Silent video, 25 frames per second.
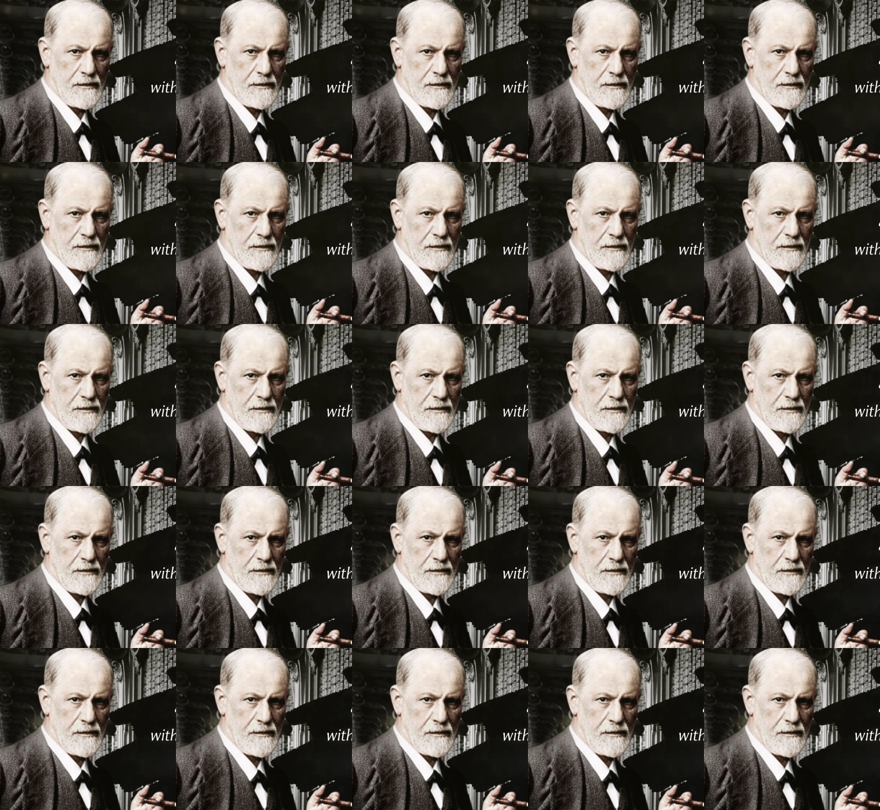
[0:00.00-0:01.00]

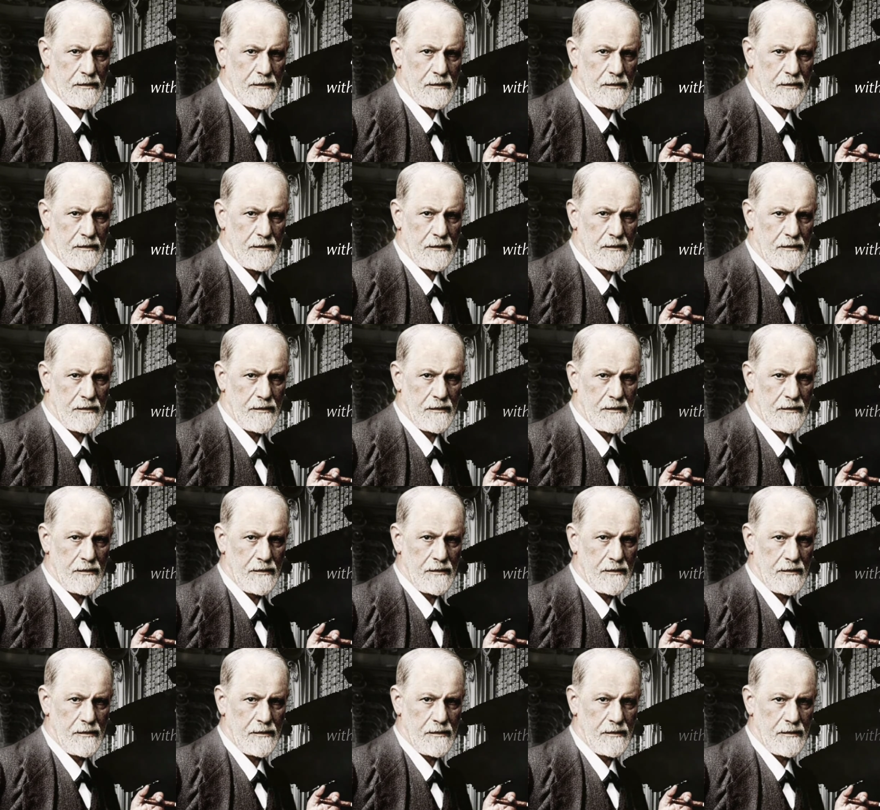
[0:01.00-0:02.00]

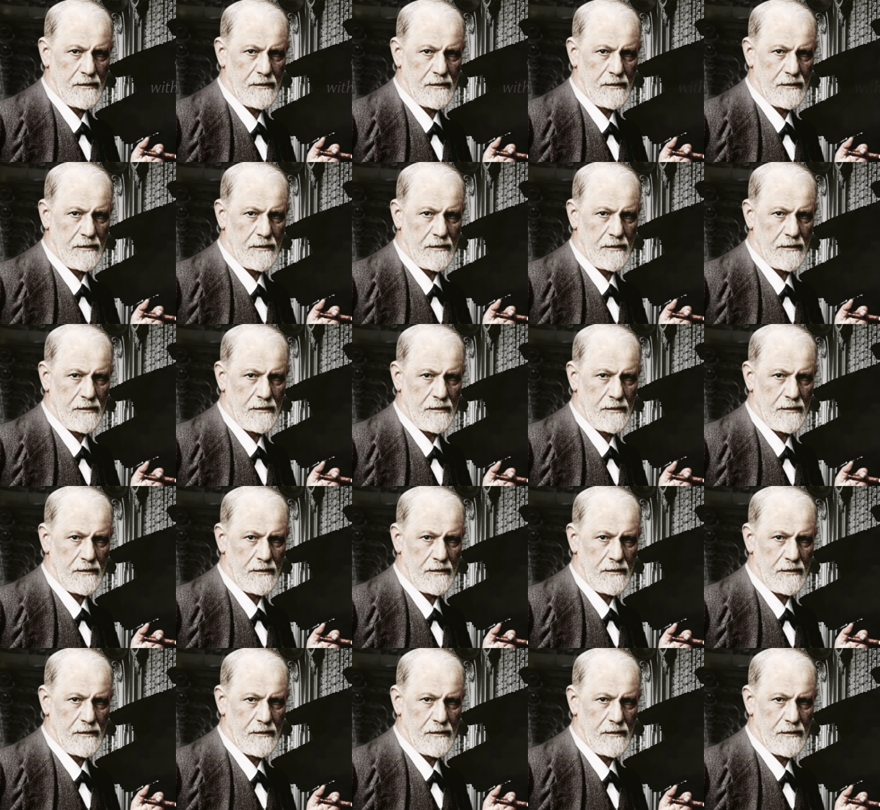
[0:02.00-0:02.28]
No one is speaking in this clip.